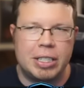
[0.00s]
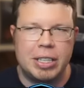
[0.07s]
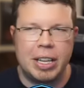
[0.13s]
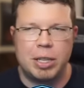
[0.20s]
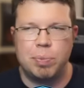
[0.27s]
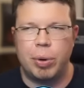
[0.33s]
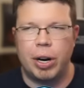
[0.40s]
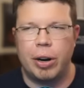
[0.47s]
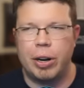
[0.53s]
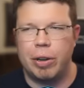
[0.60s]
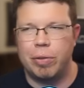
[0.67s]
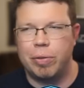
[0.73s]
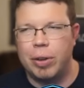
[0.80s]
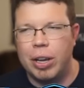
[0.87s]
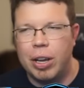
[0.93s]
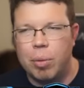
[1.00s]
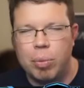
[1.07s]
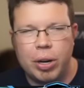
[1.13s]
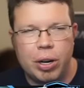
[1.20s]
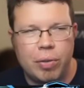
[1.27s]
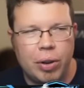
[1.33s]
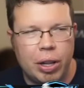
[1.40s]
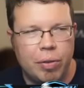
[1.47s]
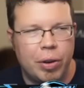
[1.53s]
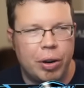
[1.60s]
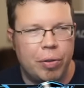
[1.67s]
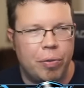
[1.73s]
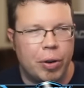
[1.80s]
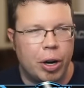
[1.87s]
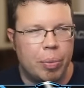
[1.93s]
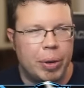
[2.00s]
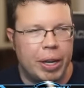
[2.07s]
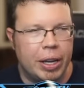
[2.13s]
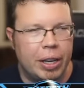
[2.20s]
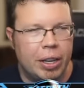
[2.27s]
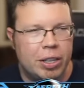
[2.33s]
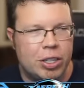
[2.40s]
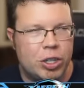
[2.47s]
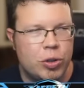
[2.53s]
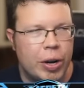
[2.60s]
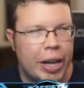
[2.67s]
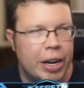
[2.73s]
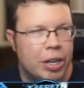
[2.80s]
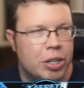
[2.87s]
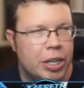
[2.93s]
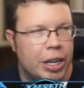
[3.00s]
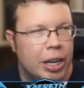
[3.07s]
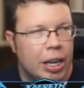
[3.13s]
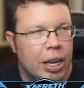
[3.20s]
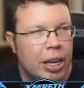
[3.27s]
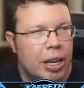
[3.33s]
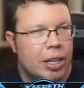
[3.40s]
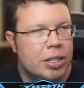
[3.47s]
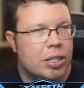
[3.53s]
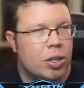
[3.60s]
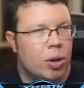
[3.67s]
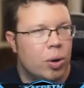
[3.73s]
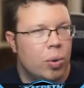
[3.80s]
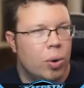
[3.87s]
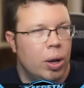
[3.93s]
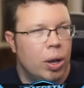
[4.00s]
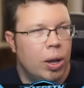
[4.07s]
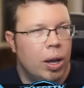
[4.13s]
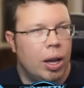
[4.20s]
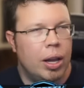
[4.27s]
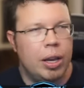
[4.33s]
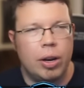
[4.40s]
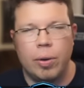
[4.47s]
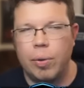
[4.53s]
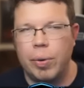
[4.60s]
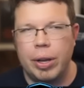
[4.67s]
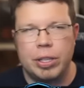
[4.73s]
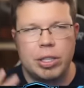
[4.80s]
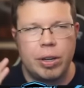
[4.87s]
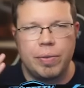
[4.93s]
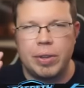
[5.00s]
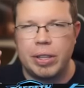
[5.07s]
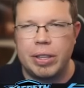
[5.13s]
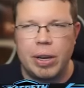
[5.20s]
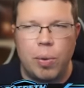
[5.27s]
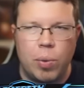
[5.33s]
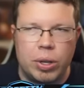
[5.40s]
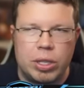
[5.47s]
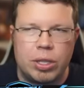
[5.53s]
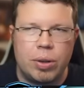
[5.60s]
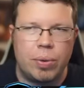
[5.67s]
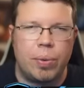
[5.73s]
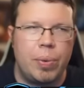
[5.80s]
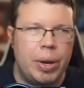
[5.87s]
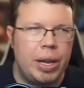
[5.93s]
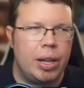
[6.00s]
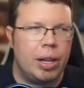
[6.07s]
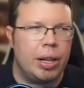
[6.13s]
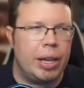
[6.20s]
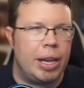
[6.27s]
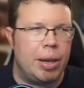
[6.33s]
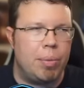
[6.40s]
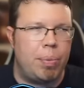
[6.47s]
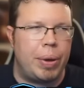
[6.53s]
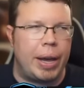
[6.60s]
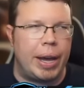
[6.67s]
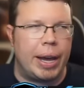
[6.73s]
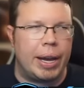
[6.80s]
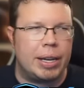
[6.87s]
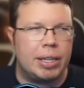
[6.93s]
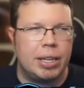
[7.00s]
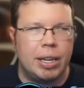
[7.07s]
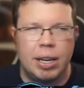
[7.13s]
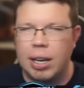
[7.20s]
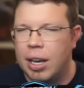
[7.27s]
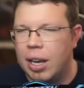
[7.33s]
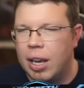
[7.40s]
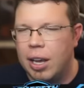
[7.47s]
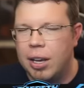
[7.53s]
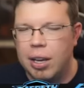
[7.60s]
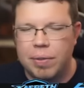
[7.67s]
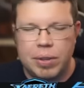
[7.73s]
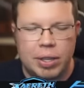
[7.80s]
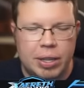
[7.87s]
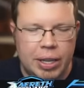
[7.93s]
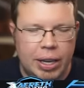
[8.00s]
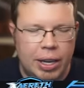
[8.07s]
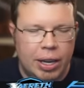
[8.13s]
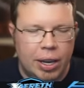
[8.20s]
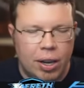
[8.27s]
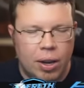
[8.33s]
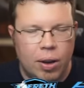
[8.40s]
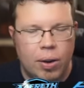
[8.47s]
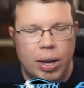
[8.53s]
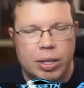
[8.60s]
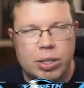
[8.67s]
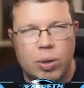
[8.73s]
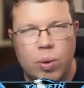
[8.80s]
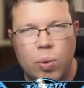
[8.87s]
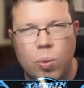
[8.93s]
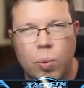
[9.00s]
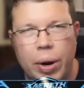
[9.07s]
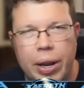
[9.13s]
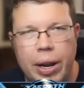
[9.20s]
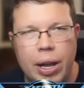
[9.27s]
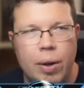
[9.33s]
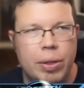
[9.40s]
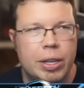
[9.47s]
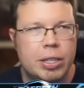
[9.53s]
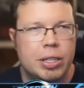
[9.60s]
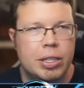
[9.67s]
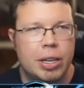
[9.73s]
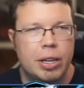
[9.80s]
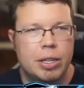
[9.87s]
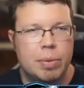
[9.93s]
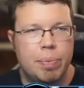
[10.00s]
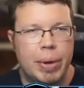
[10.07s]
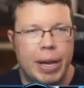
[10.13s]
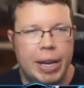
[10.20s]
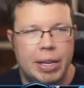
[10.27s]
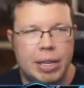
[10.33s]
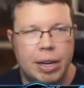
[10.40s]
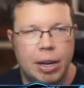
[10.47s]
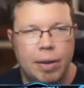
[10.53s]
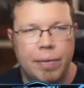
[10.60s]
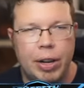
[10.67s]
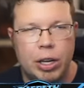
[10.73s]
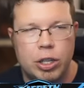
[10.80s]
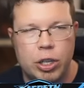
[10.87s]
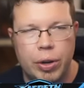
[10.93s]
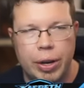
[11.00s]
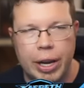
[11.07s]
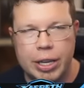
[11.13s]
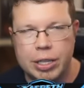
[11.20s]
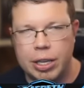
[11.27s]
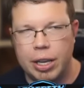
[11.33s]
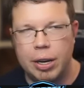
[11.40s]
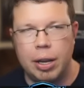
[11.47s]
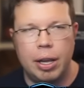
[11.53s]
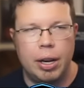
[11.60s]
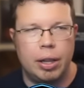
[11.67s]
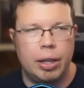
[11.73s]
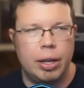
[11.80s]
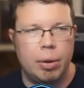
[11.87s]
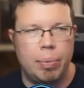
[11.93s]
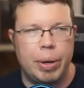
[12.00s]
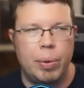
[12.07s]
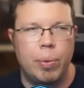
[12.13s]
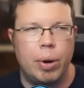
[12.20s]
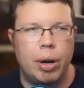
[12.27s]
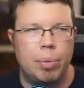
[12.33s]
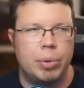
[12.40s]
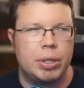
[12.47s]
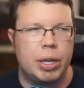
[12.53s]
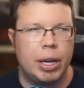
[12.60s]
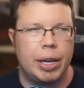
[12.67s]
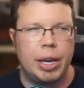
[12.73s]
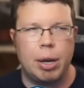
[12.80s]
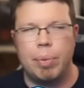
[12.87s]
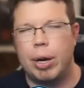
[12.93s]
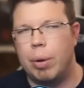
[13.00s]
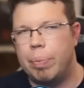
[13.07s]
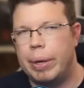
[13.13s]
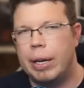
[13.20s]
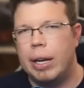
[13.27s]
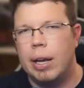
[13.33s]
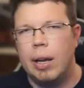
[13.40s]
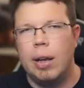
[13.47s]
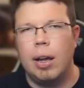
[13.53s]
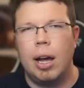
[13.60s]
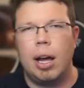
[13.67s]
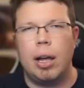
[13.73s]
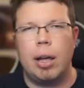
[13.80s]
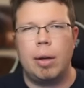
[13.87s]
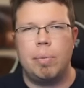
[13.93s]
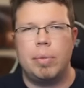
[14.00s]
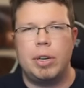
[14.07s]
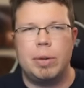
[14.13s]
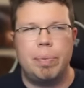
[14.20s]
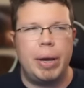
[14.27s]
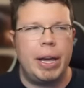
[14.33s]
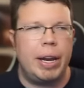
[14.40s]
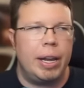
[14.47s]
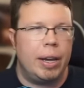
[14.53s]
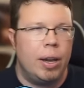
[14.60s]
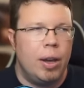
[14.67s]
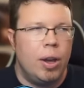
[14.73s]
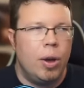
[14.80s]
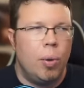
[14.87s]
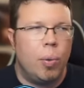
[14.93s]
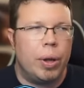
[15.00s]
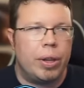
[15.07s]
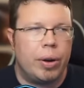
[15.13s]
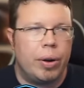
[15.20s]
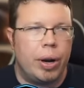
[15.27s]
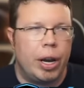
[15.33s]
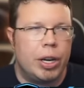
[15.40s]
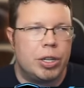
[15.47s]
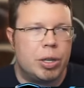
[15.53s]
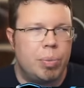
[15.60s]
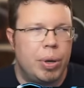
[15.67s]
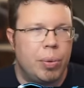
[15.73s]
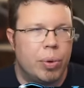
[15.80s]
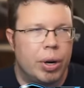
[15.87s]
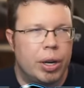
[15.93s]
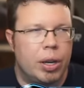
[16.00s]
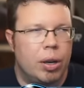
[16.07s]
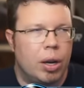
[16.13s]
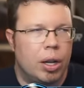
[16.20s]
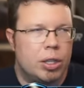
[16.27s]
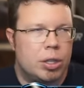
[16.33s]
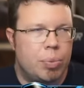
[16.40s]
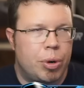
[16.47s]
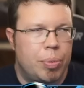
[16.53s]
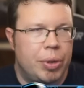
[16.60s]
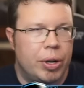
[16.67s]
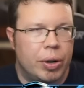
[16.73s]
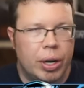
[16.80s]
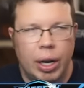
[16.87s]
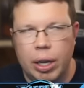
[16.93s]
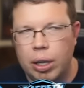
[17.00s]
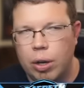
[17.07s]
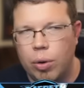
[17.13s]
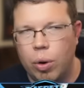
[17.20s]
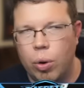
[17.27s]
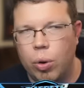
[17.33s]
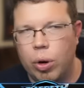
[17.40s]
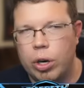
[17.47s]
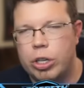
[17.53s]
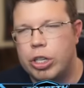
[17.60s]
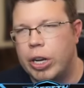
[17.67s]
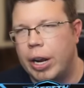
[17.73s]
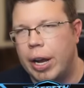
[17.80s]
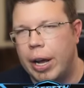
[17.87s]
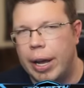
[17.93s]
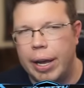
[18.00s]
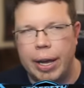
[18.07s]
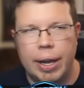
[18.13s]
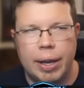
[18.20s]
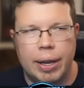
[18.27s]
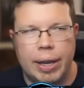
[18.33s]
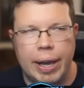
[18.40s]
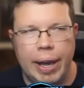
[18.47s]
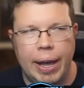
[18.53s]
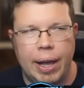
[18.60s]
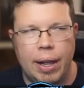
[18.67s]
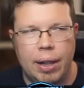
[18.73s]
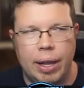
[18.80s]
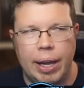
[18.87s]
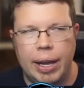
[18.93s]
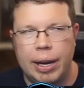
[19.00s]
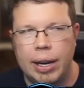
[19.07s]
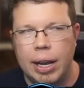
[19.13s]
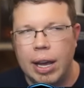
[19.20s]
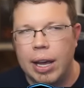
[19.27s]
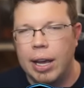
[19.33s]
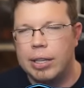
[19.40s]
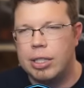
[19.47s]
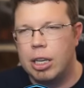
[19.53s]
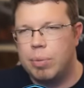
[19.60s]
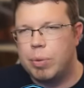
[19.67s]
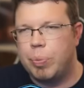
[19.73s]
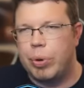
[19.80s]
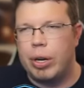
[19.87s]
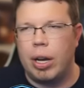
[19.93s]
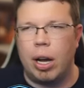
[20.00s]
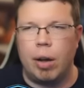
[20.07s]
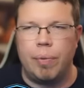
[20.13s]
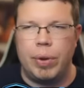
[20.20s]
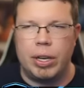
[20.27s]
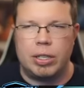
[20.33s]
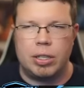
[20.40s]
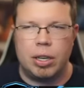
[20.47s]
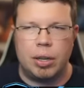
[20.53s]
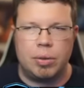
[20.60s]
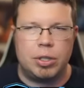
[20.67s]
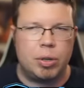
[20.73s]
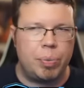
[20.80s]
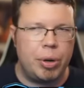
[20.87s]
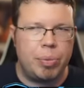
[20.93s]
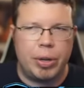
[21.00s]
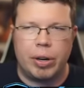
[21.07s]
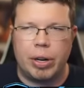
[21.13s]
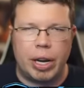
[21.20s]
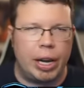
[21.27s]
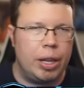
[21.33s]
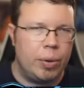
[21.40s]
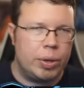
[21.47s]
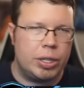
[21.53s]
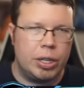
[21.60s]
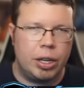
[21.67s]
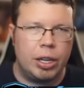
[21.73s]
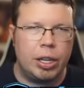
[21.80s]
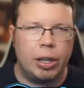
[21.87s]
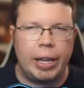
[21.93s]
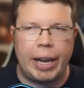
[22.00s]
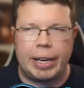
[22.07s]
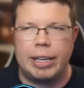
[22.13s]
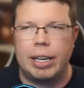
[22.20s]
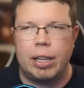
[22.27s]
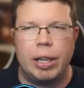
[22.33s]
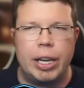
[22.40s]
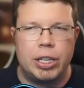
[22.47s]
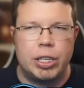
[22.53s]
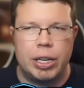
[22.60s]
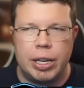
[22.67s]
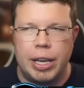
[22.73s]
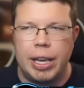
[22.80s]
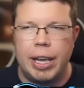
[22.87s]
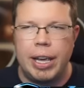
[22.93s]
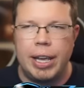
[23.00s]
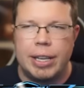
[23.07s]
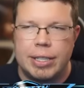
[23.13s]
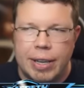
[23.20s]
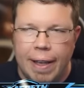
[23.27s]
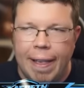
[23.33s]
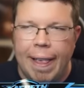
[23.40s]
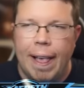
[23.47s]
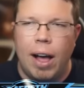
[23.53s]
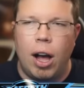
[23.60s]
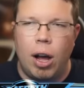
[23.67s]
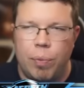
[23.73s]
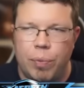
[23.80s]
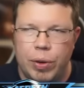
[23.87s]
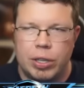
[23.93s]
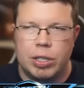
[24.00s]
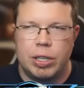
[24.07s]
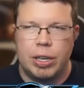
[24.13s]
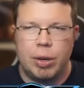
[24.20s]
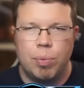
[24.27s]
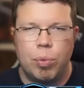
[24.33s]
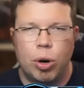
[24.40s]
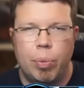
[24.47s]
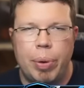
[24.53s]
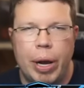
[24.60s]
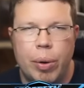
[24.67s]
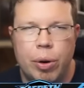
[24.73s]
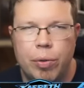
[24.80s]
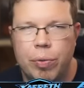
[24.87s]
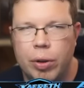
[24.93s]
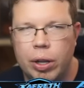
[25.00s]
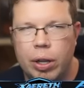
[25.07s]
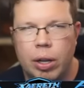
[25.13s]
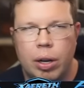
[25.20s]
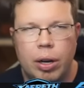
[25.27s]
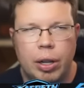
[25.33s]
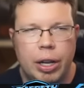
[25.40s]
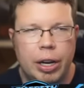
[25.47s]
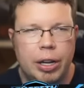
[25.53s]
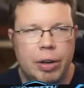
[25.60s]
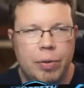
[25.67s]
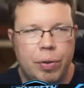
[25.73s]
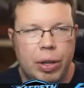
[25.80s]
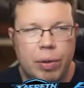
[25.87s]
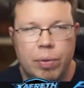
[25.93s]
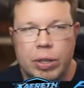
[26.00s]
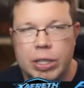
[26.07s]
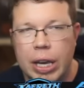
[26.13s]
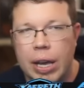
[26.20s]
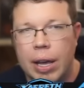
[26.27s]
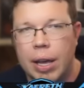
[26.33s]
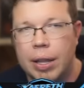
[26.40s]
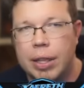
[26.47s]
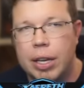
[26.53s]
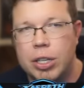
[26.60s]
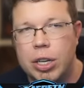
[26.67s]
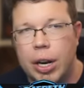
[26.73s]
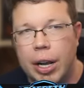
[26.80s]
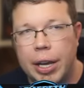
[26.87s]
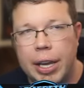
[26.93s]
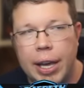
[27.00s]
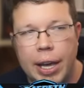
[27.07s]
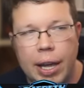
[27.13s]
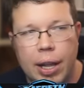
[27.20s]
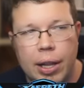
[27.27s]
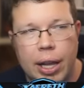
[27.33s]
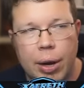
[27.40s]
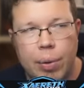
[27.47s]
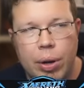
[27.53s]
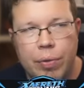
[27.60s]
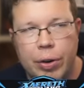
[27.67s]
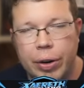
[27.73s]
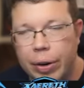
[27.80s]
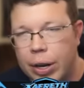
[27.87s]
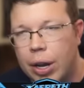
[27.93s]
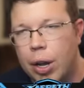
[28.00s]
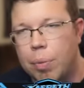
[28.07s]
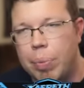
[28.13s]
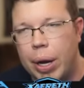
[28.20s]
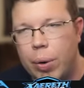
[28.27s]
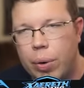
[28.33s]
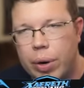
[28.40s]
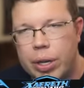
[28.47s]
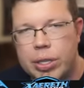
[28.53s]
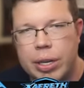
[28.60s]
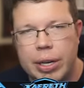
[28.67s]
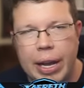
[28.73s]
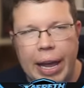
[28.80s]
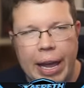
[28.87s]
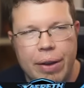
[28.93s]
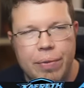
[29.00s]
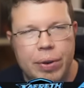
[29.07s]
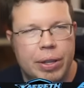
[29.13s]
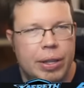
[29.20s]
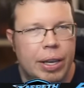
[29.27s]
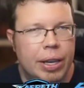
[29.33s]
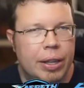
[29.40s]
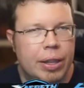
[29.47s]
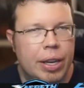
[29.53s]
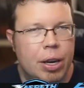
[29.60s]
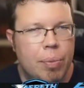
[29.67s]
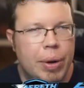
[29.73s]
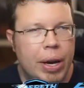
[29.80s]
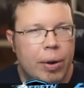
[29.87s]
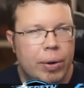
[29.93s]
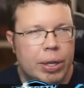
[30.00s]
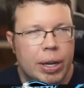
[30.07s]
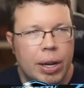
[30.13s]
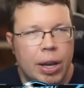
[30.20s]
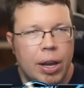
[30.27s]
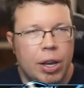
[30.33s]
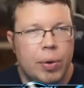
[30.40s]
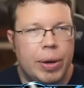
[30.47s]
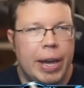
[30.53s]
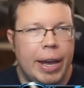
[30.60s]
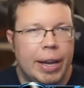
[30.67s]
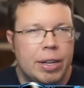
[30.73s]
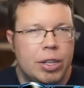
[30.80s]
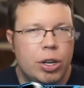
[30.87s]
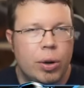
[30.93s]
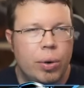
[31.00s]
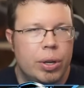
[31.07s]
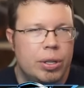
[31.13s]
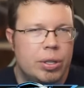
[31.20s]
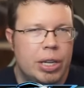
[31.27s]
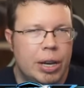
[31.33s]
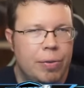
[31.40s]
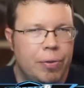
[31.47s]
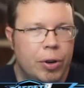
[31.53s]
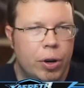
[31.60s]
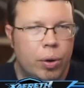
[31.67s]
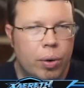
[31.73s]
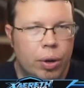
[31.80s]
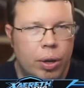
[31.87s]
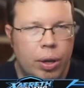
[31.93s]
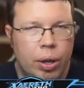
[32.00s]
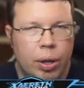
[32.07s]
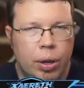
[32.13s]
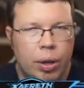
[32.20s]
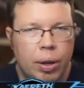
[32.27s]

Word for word: that's part of all of our farming strategy. And so, you know, we also have to think, what's the real impact? You have to think, okay, so right now this is a debate, and I'll show you guys in a little bit what I'm talking about, but I'm debating whether I should be working on Supreme Leader Kylo or Jedi Cal, and it seems pretty obvious. Supreme Leader Kylo is a galactic legend. He is obviously more powerful on a lot of different levels than Jedi Cal. However, power isn't everything. Think about, you can't go to Zepho